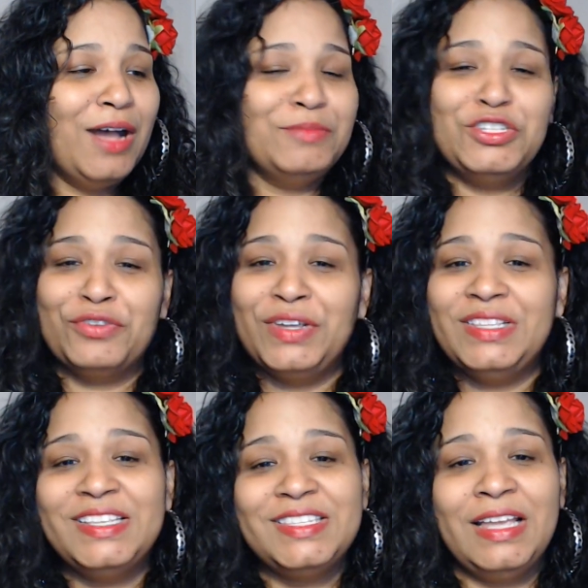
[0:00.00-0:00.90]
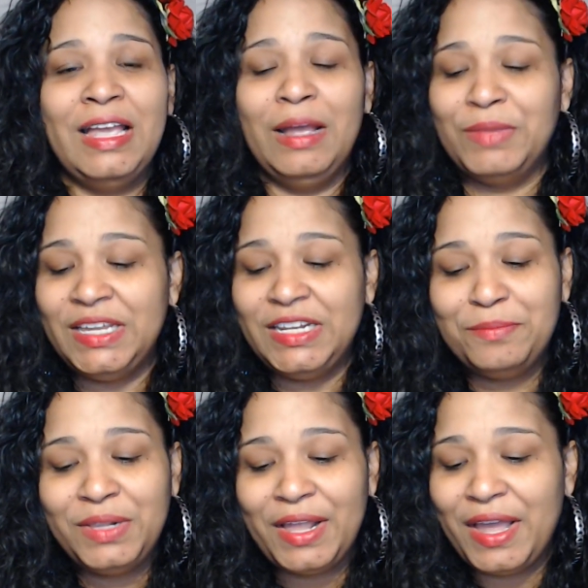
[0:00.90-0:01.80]
During this
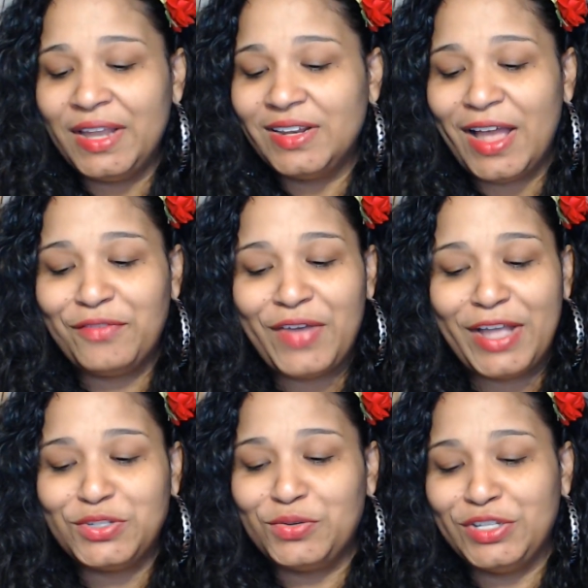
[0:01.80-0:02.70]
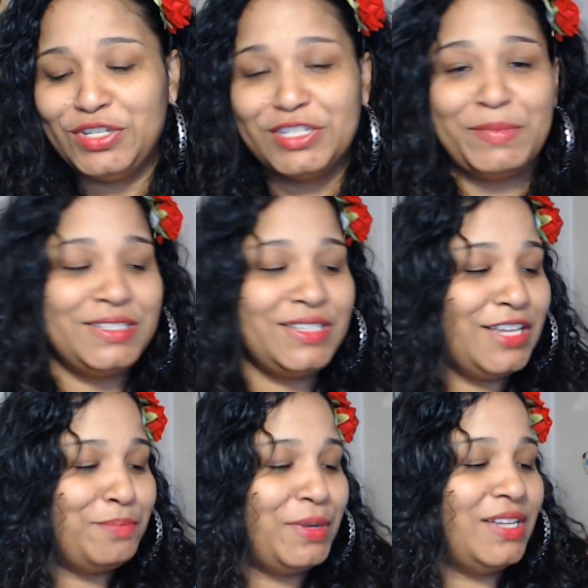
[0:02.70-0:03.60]
eating plan, I've had to adjust my
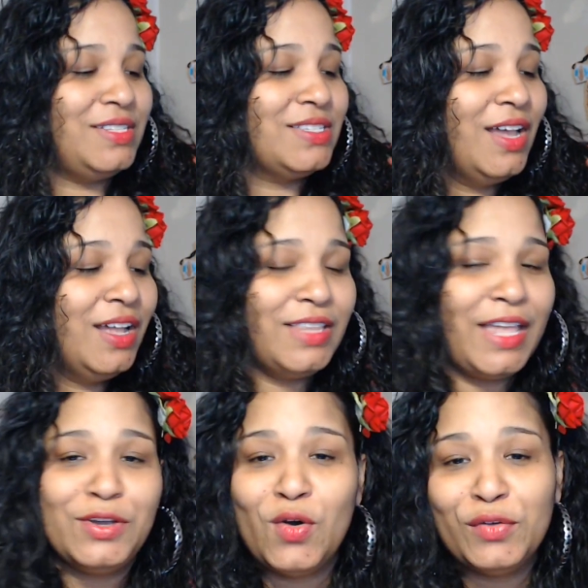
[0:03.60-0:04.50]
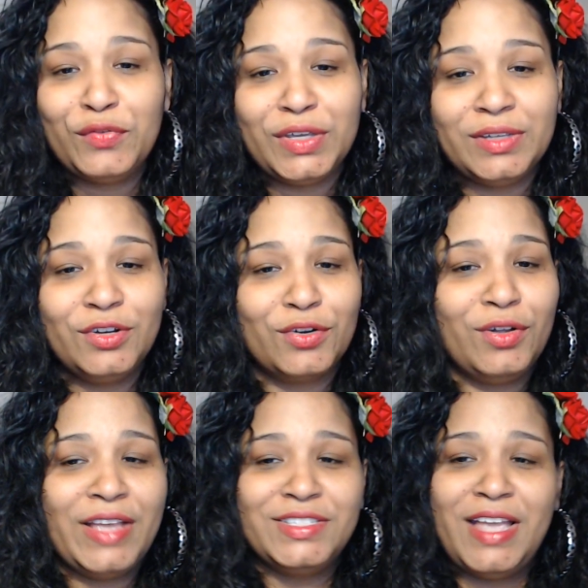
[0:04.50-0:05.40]
taste buds, like coffee.
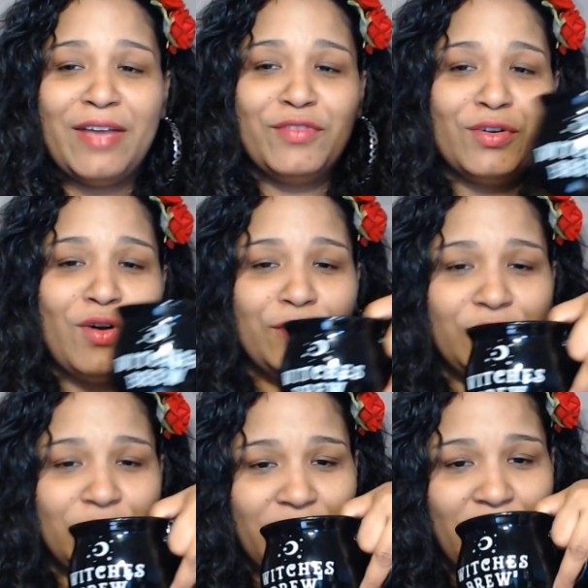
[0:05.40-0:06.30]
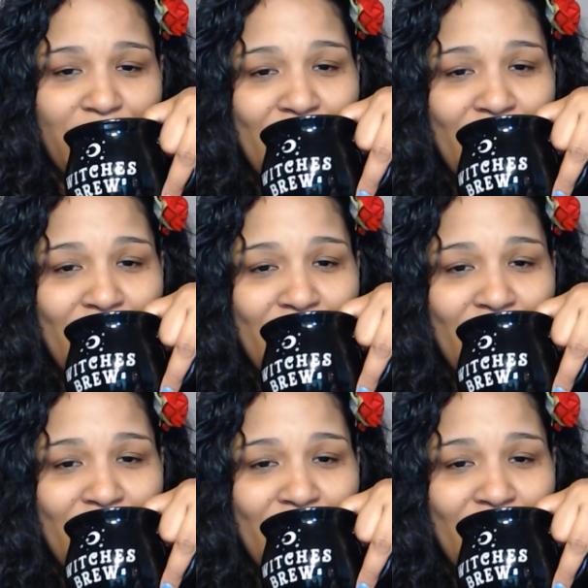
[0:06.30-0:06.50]
Girl has to have her coffee, okay?